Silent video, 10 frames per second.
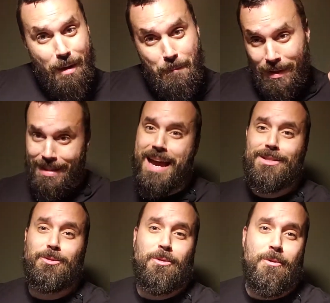But
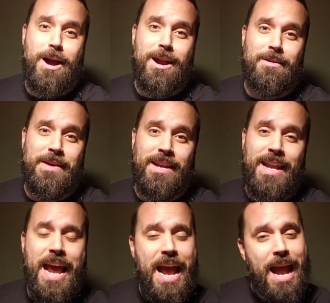last requirement,
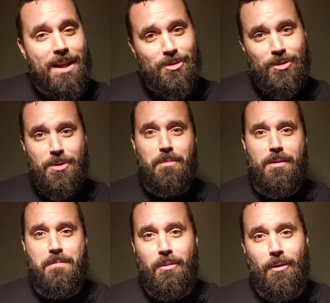and super
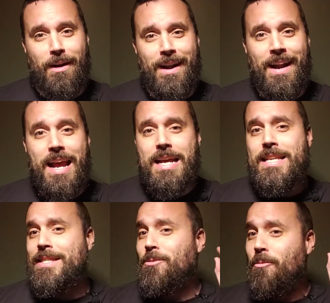important,
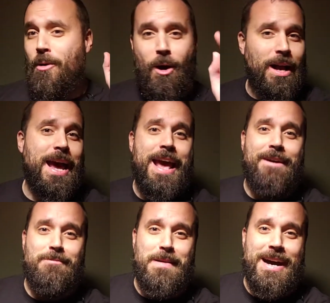is we all got to
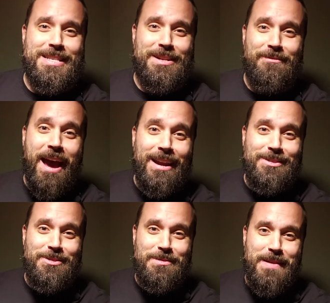have a positive
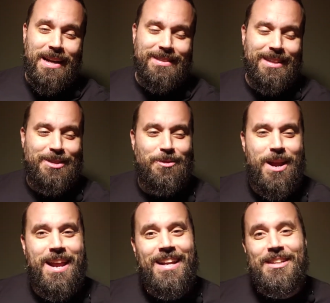attitude about this,
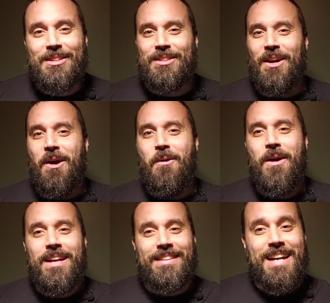right? So
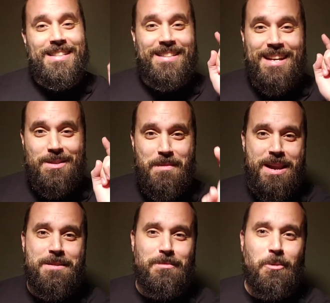that's my
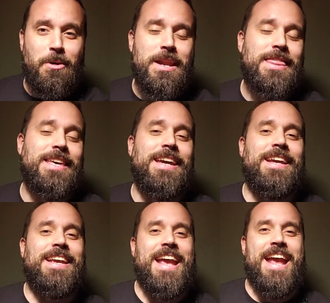number one
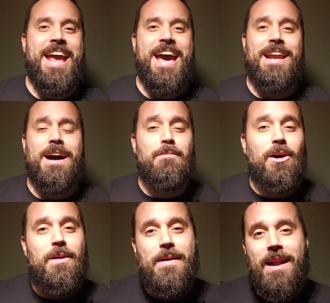thing, and I'm
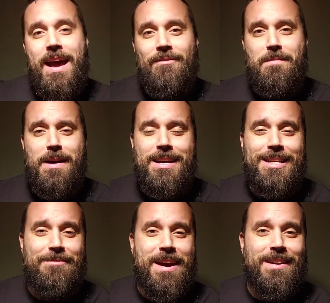all about having a
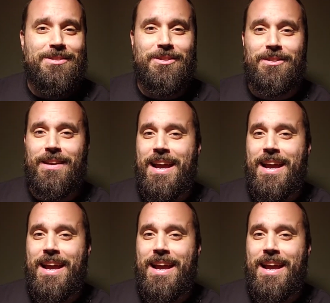positive attitude.